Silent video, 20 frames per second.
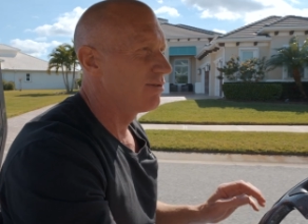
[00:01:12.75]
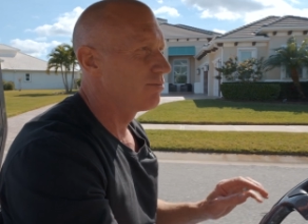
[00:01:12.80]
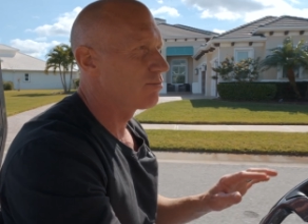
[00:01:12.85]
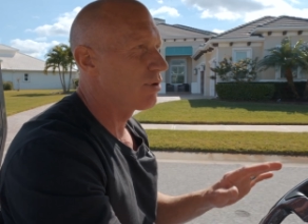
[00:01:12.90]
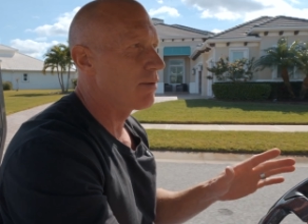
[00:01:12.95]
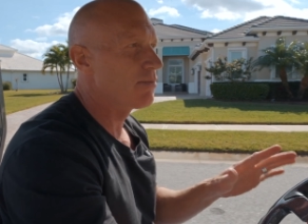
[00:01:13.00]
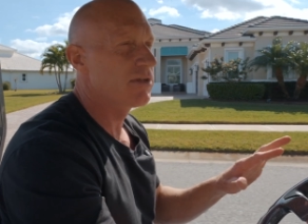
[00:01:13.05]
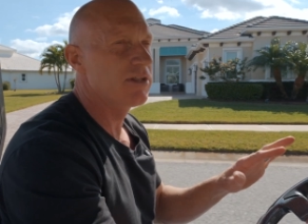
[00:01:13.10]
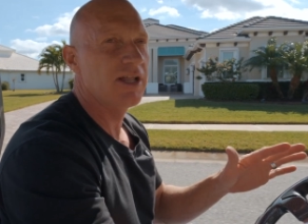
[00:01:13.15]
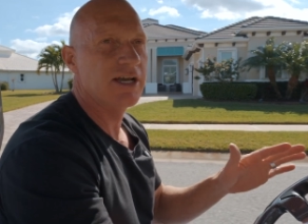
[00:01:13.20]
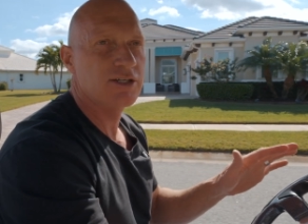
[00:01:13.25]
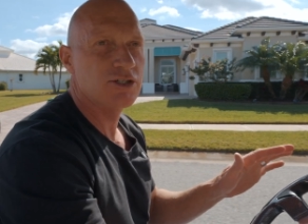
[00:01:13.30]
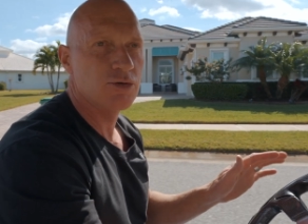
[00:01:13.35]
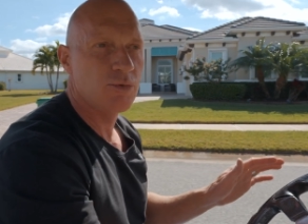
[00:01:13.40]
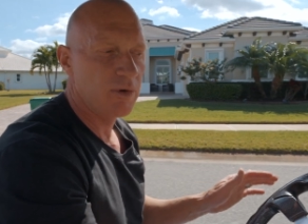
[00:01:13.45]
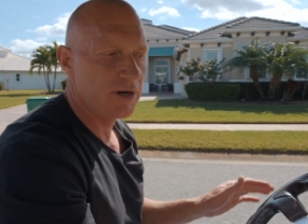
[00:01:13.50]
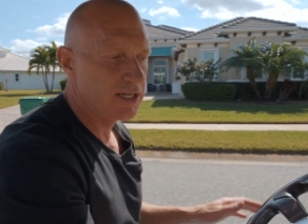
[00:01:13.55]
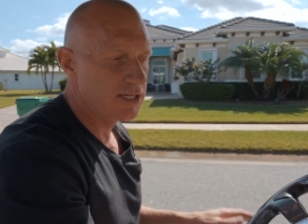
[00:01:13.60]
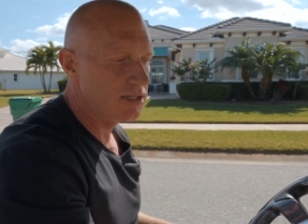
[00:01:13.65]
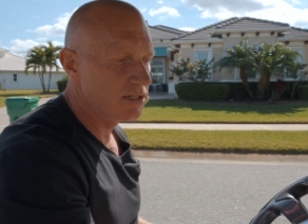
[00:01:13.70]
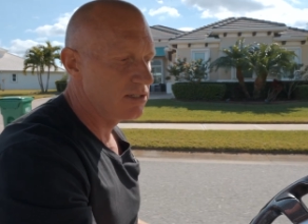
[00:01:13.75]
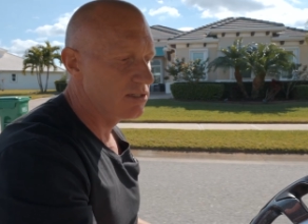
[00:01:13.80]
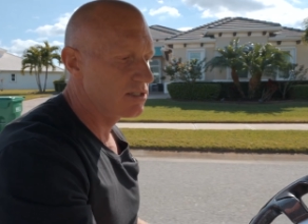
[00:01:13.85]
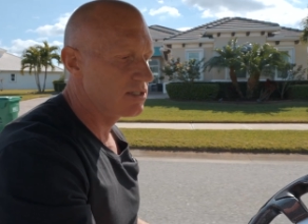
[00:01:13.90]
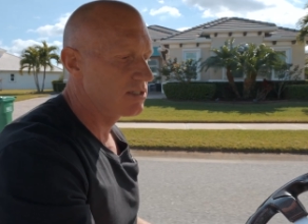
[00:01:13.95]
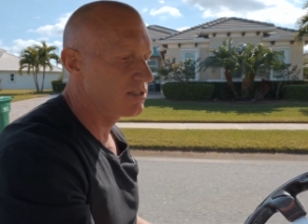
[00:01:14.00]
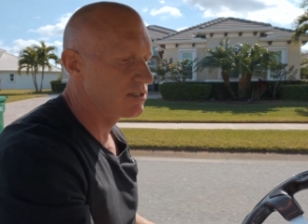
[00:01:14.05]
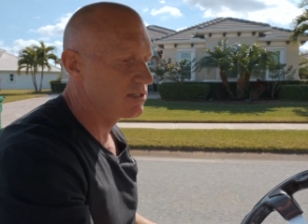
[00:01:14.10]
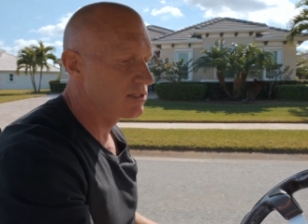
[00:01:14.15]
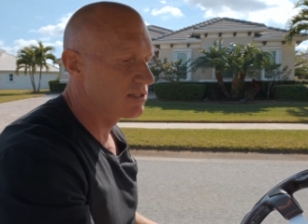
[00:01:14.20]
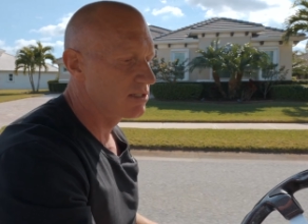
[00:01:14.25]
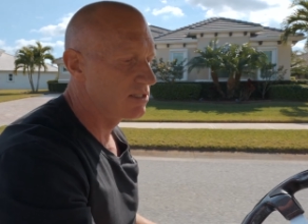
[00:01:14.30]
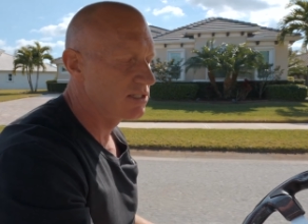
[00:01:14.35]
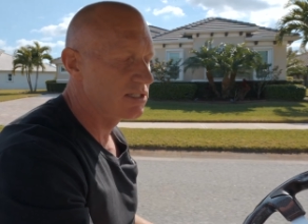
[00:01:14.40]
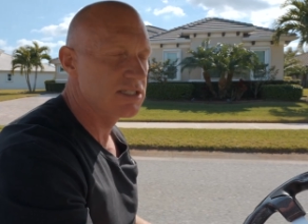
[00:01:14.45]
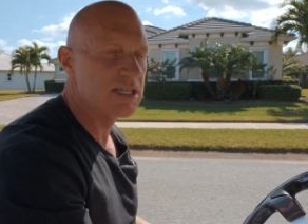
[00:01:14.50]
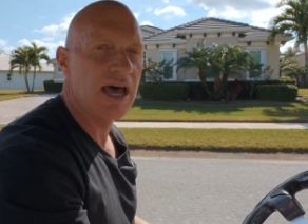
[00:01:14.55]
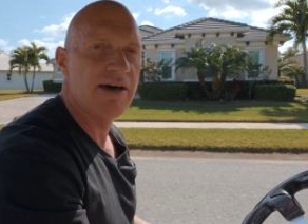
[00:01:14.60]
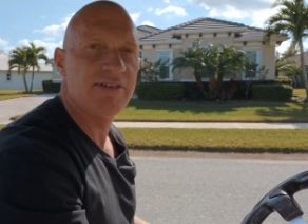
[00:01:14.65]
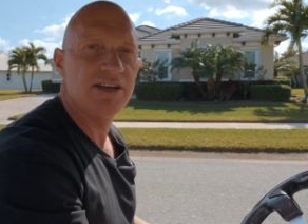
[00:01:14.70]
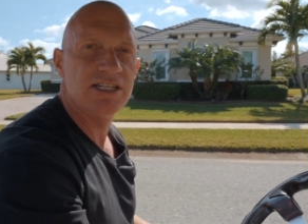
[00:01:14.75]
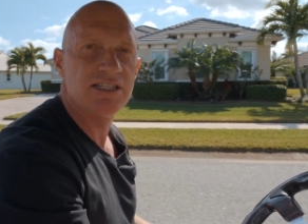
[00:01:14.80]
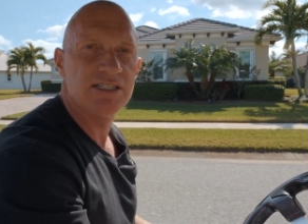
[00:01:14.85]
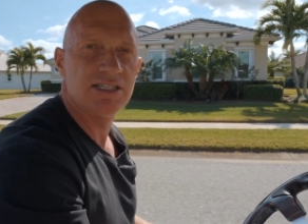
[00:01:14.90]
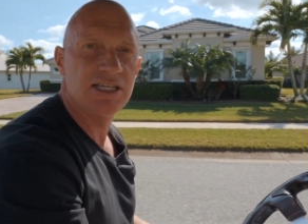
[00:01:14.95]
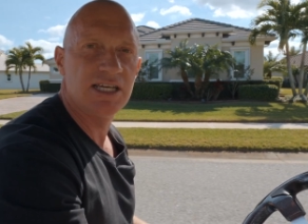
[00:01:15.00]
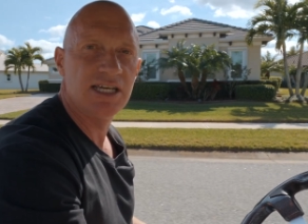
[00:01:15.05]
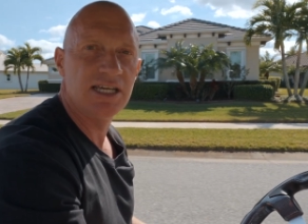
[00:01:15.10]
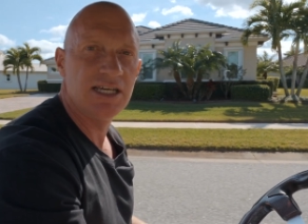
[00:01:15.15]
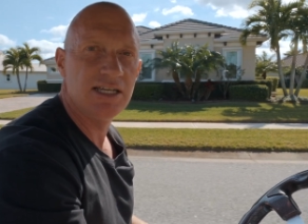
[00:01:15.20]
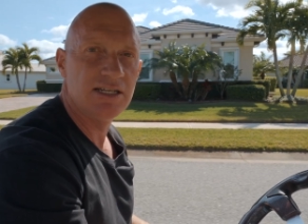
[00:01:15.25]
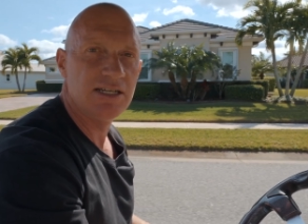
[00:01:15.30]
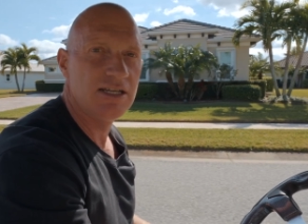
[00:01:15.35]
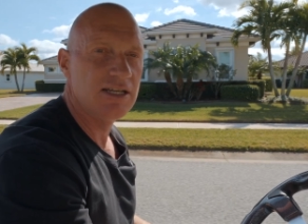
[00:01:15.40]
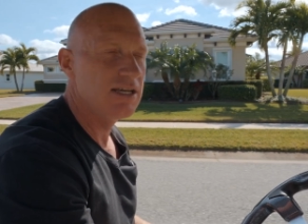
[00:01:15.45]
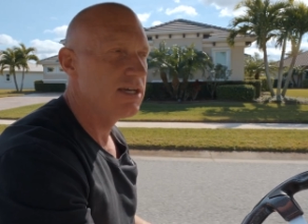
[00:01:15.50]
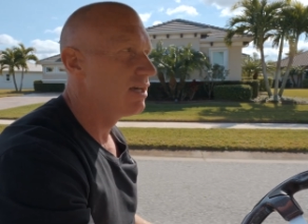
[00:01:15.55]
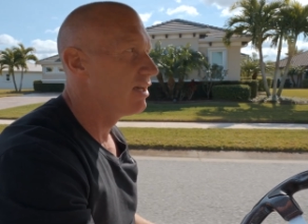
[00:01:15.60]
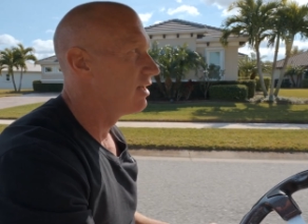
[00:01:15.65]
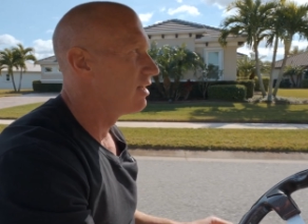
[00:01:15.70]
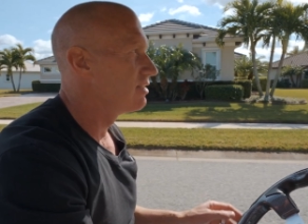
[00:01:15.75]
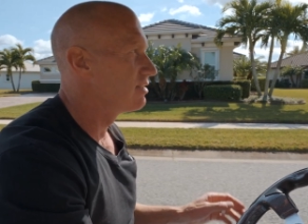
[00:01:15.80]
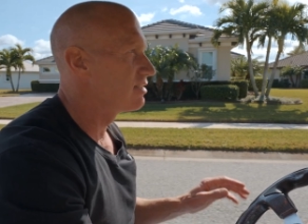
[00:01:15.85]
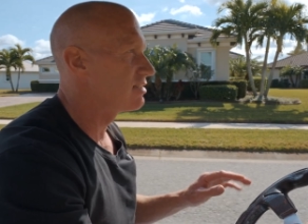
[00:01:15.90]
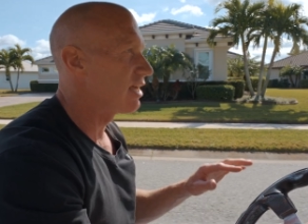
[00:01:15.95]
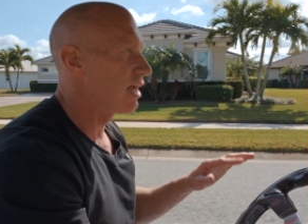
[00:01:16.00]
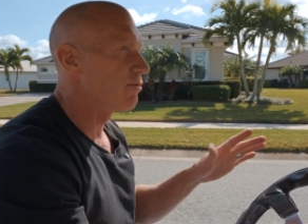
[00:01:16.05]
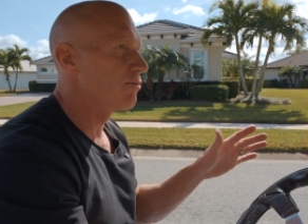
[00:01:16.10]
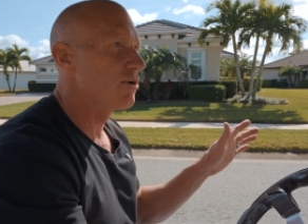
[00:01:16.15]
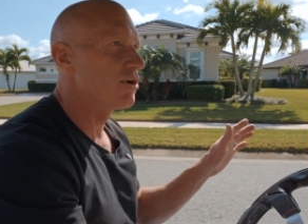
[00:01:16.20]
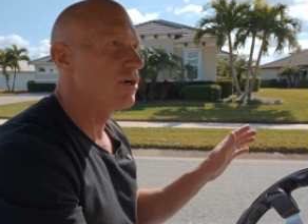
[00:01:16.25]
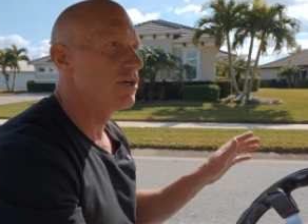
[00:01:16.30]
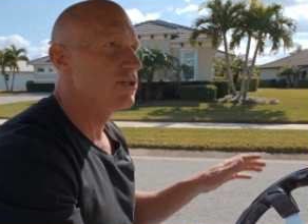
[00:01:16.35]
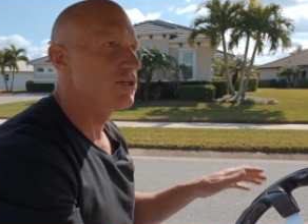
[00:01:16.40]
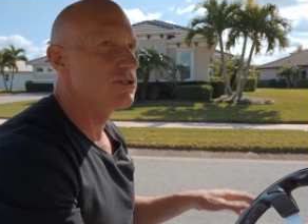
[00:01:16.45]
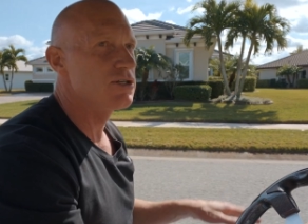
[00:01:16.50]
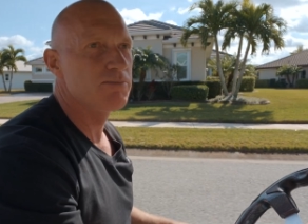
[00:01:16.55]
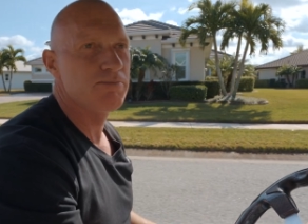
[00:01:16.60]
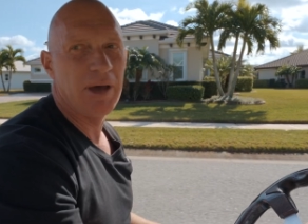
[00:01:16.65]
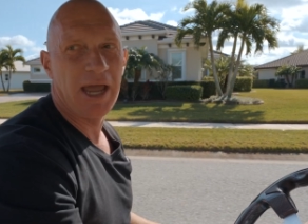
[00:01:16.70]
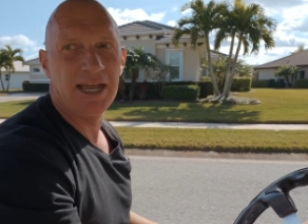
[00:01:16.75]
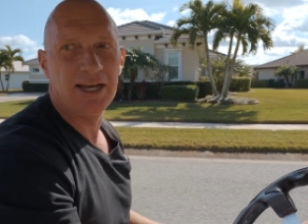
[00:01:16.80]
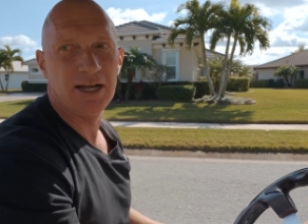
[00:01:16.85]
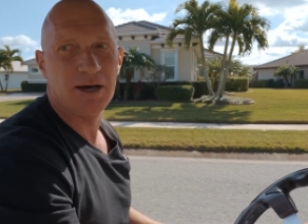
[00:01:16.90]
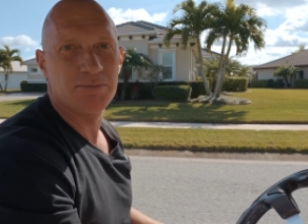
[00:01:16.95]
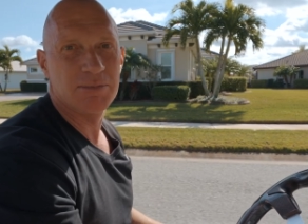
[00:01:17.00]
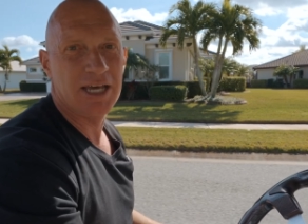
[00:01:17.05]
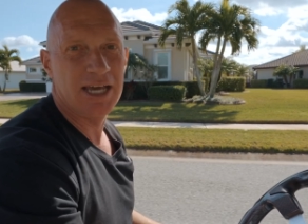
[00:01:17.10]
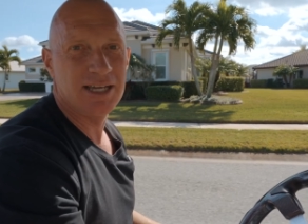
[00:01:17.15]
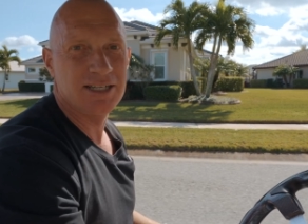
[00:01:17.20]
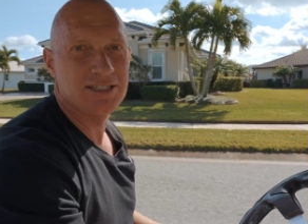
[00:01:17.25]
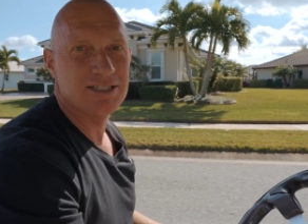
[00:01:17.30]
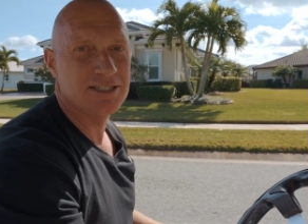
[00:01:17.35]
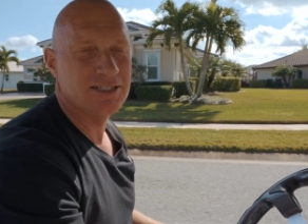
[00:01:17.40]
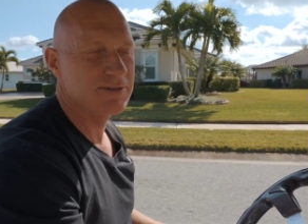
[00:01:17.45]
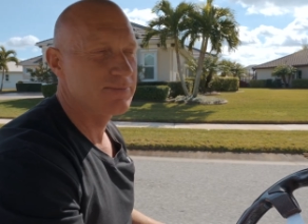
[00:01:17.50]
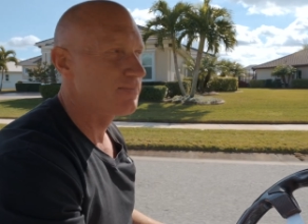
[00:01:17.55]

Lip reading: probably like 2017, deciding we were gonna do some paint updates.